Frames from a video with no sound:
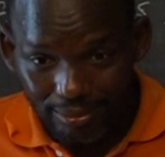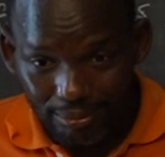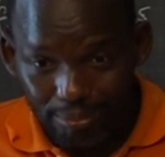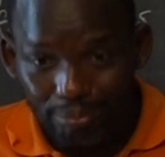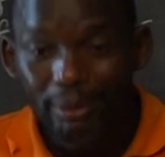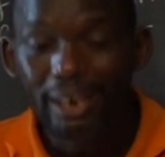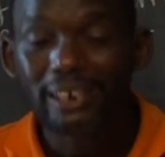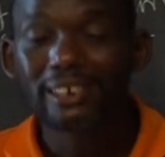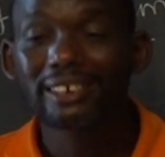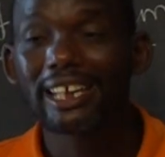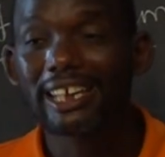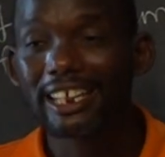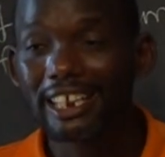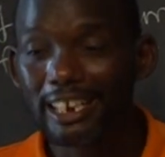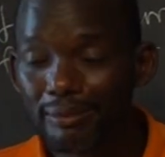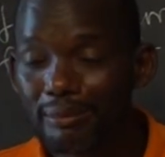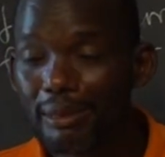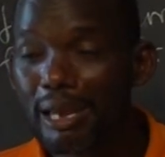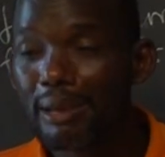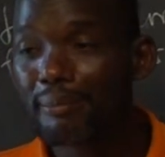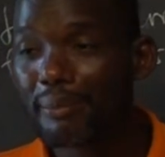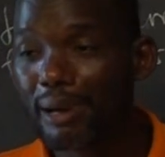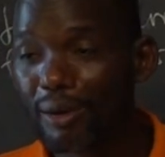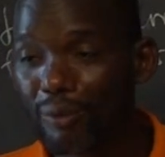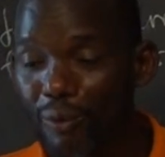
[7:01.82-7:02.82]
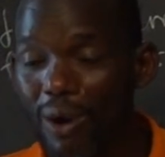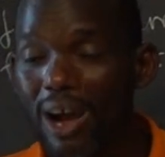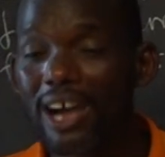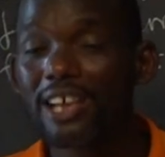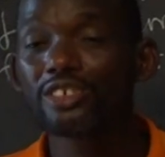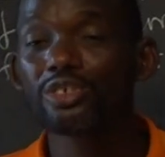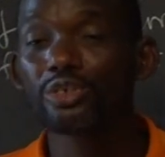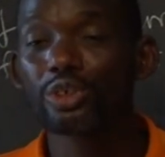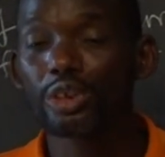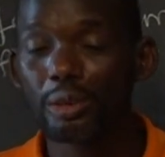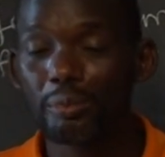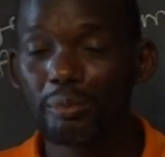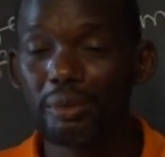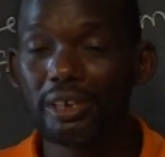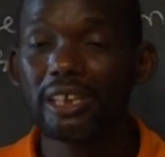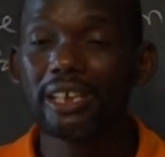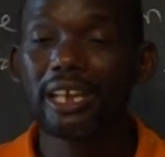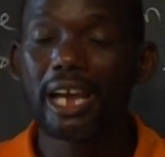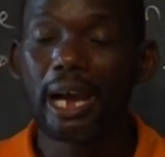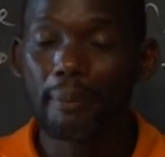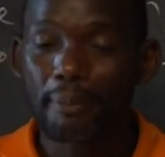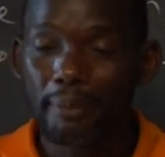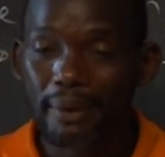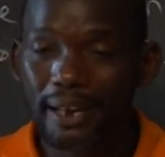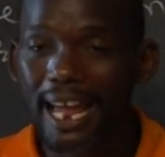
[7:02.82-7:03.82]
But I remember once you'll be
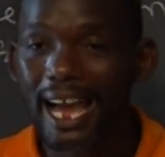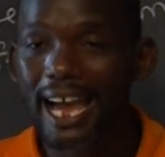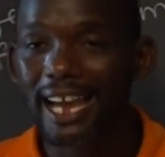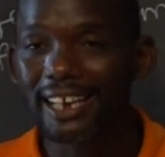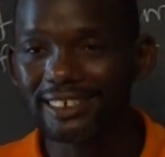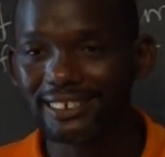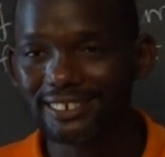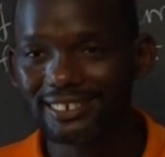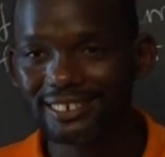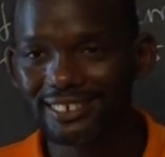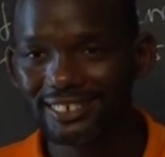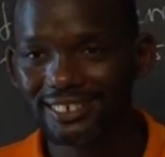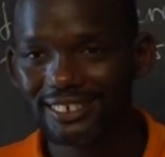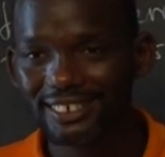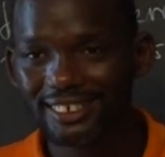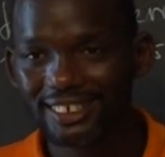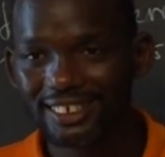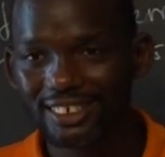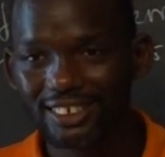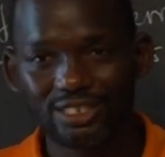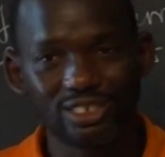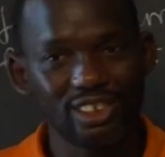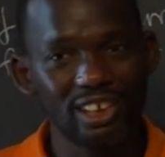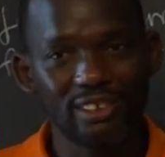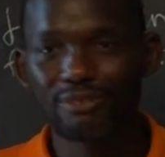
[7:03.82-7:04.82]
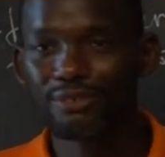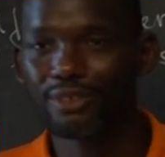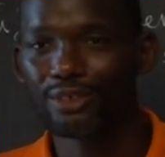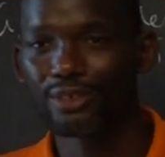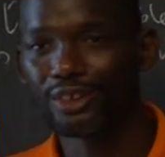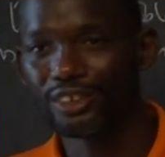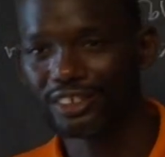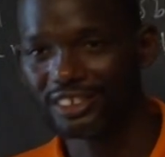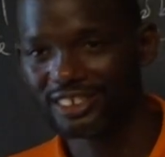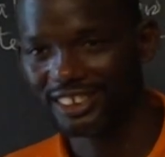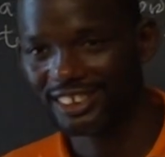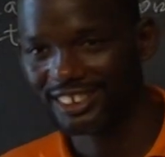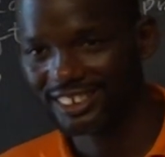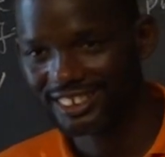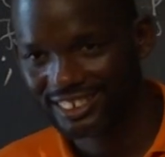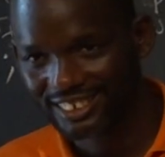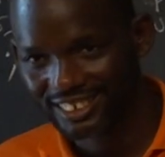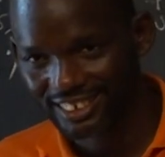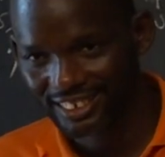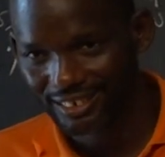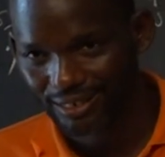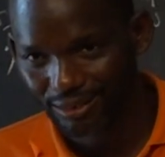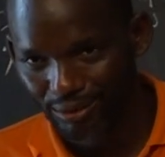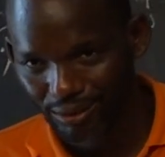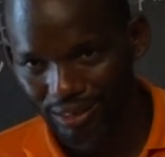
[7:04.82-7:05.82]
applying, you have forgotten
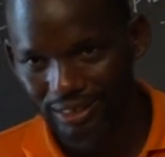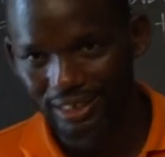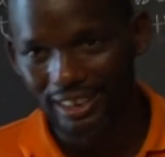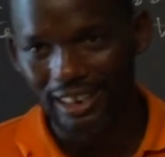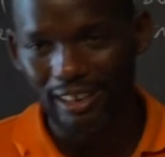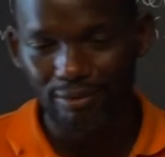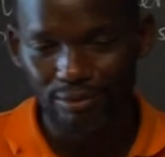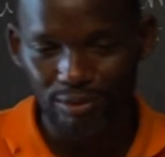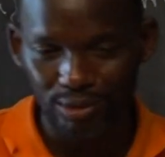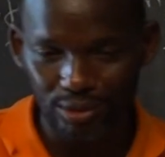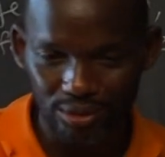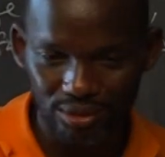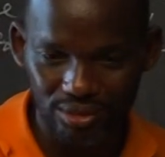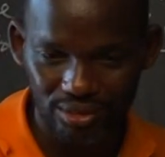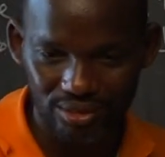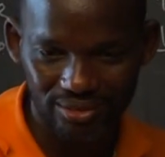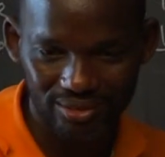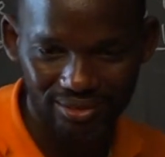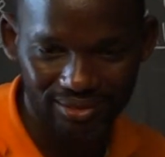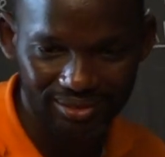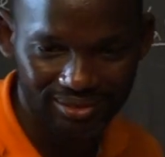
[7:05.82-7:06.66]
what I've taught you.